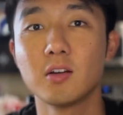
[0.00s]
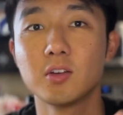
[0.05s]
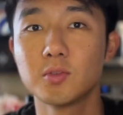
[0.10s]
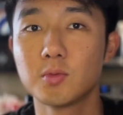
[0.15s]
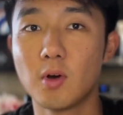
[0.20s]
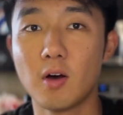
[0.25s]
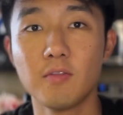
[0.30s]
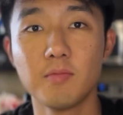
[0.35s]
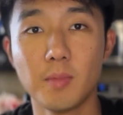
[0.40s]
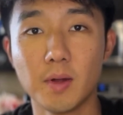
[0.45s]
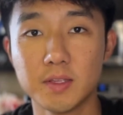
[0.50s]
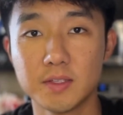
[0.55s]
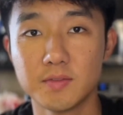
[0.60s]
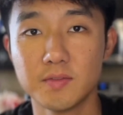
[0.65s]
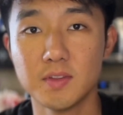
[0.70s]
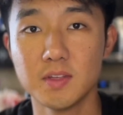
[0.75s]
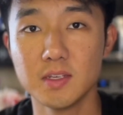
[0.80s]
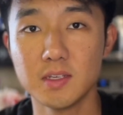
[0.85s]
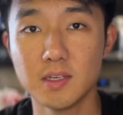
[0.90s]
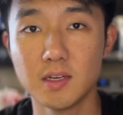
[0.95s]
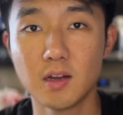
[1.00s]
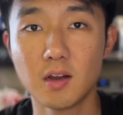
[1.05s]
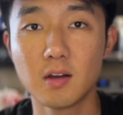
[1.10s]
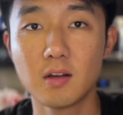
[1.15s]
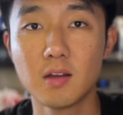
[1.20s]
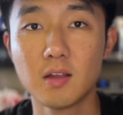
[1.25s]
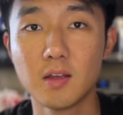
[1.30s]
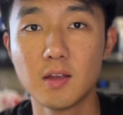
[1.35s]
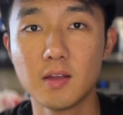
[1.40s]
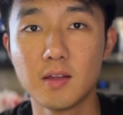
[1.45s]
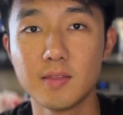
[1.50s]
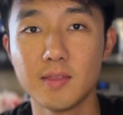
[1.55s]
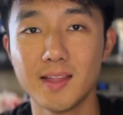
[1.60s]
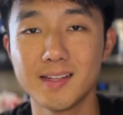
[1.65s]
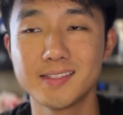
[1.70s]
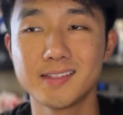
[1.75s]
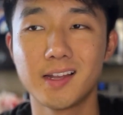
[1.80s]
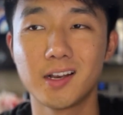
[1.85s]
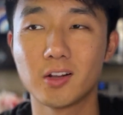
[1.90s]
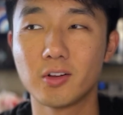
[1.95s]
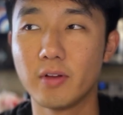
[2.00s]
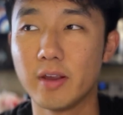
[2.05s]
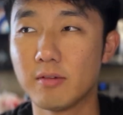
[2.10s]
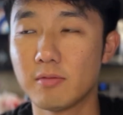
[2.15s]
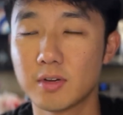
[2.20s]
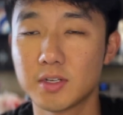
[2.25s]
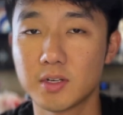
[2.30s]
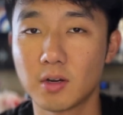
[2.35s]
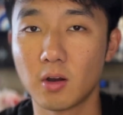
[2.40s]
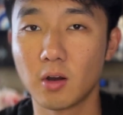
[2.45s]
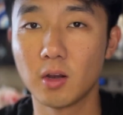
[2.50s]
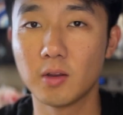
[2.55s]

12 months of the year, that's not a great return